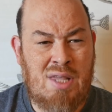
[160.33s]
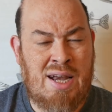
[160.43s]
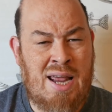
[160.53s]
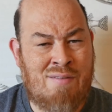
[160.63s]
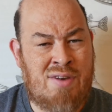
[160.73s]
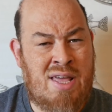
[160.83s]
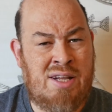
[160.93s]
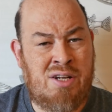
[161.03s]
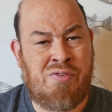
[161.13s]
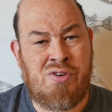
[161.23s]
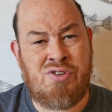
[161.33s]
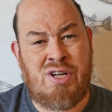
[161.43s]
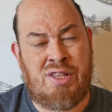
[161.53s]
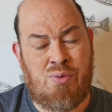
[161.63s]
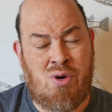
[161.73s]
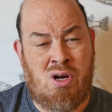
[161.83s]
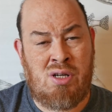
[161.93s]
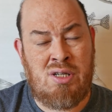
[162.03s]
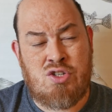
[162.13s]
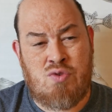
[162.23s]
And I have an edited version and the
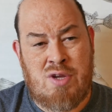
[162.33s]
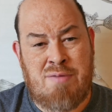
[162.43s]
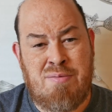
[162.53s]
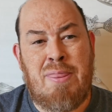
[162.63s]
raw stream.